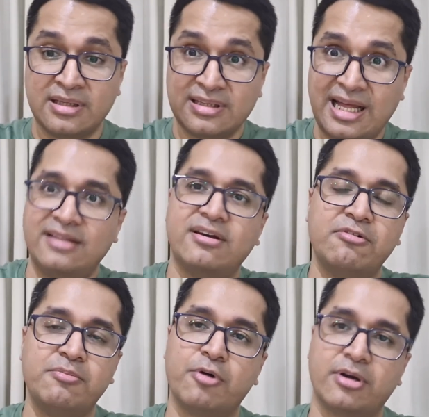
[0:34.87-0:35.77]
that's how
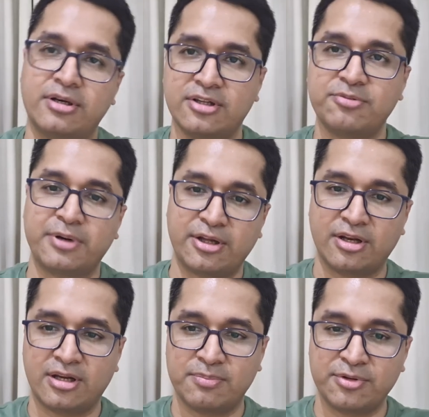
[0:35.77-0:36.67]
important this
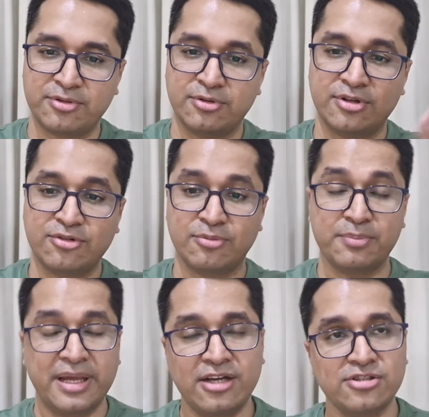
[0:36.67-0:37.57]
particular episode is so
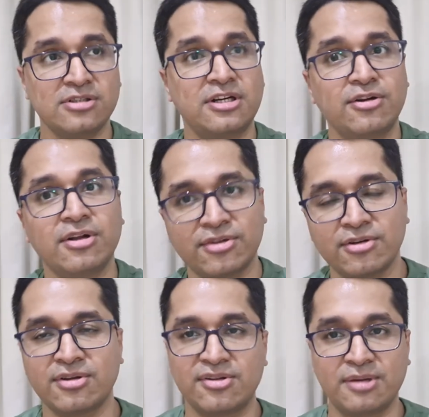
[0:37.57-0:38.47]
make sure that you listen
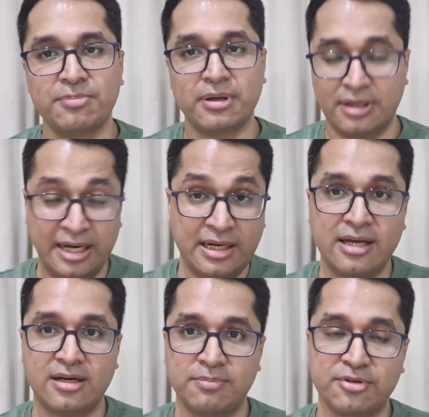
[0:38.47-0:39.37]
to this
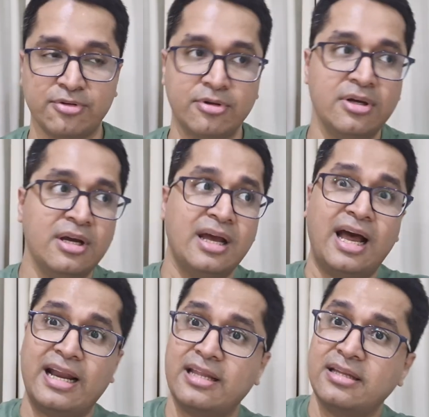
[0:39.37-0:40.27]
entire episode
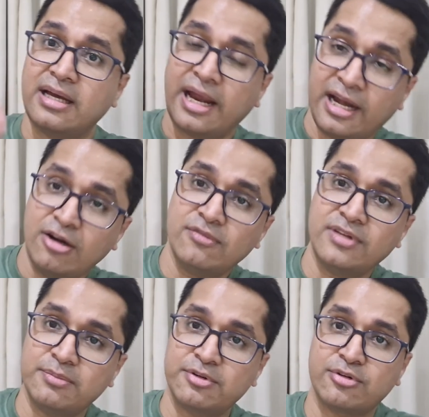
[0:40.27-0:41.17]
and at the end of
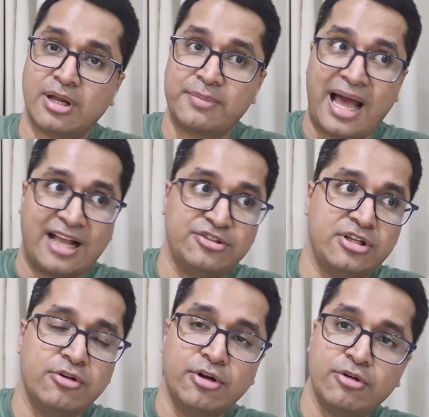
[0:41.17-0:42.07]
the episode i'm
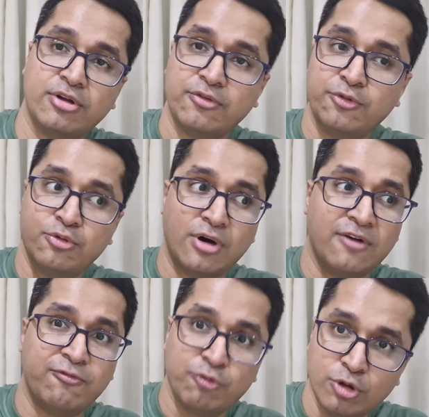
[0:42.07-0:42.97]
actually going to give you
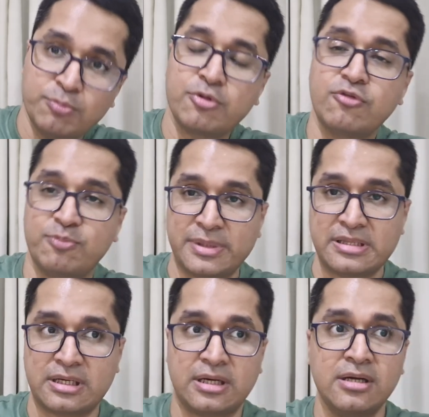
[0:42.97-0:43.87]
a foolproof
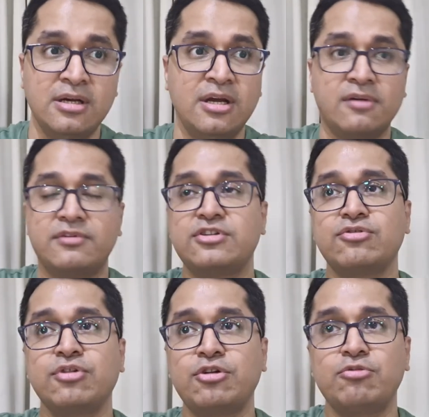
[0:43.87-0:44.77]
mantra which is
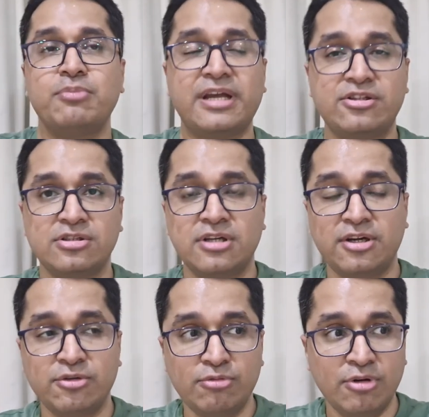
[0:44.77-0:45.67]
going to make sure
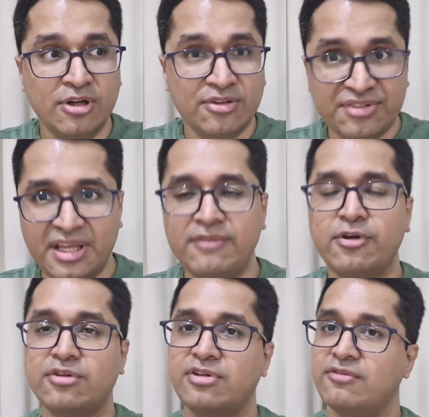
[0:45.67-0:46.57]
that you save
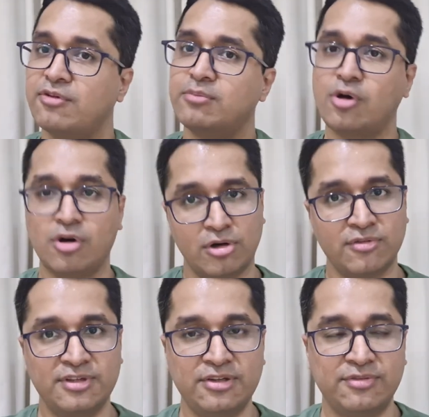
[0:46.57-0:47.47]
yourself from all
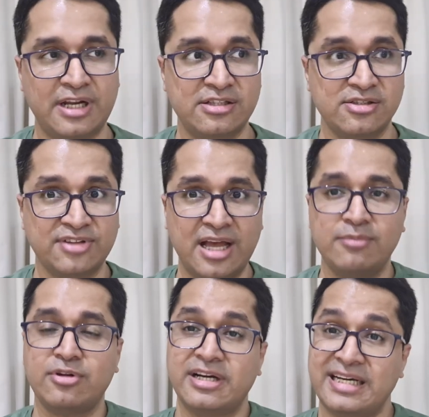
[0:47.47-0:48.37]
of these financial
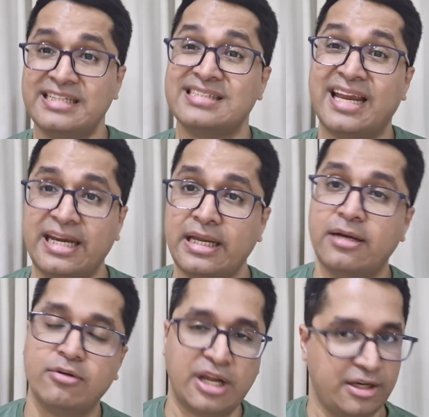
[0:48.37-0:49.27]
scams or at least
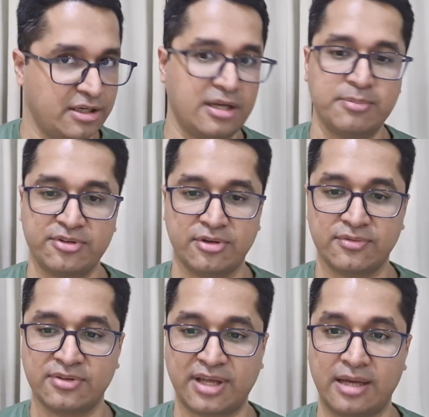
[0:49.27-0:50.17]
98 to 99% of
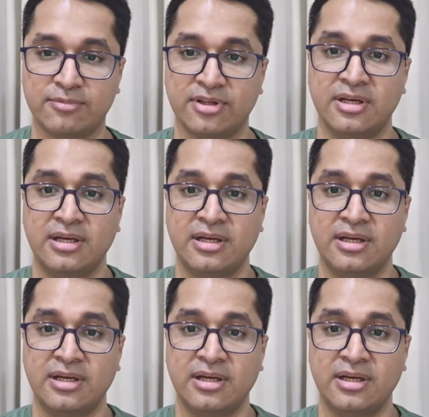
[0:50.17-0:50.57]
the scams